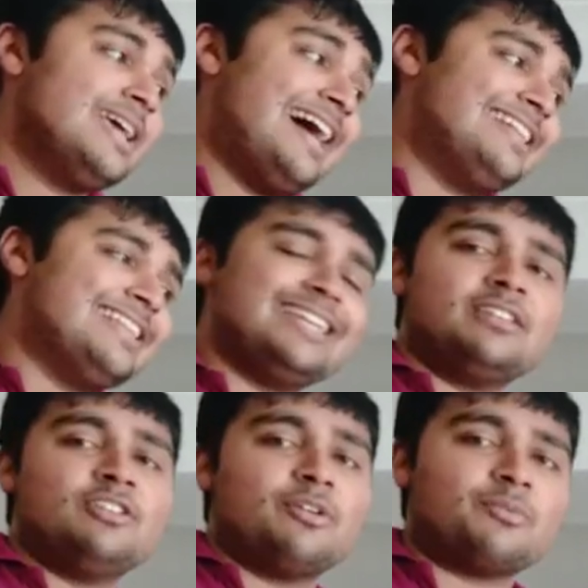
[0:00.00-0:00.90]
and
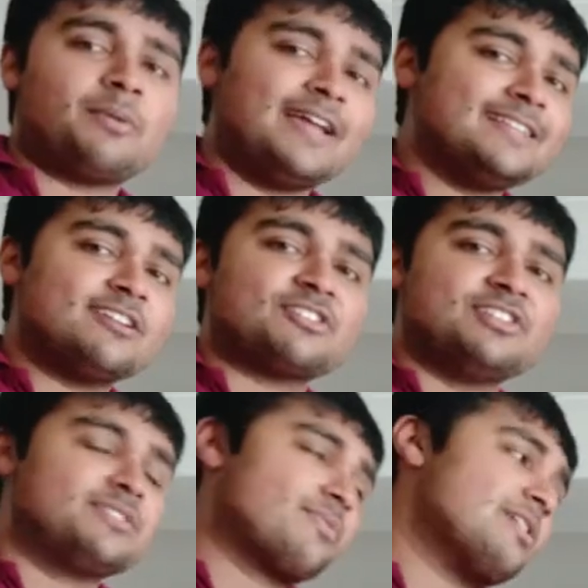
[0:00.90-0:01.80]
then, by induction
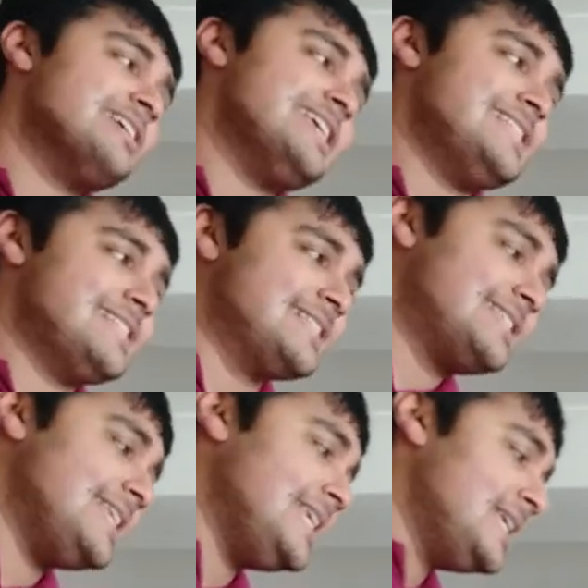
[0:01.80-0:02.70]
it's very easy to
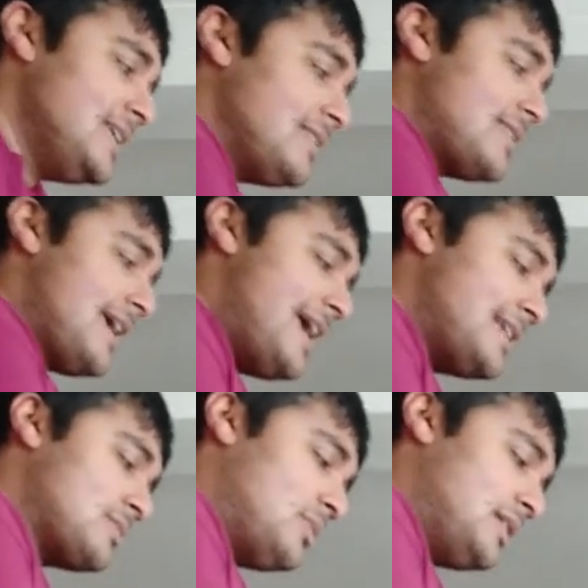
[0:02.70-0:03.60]
see that
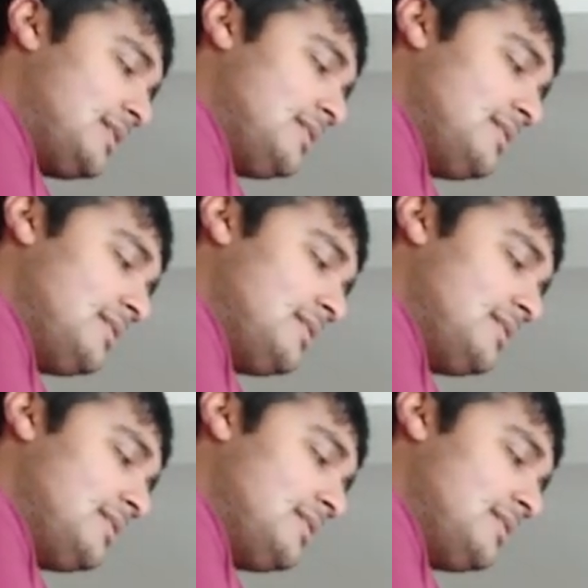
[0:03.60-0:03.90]
x1,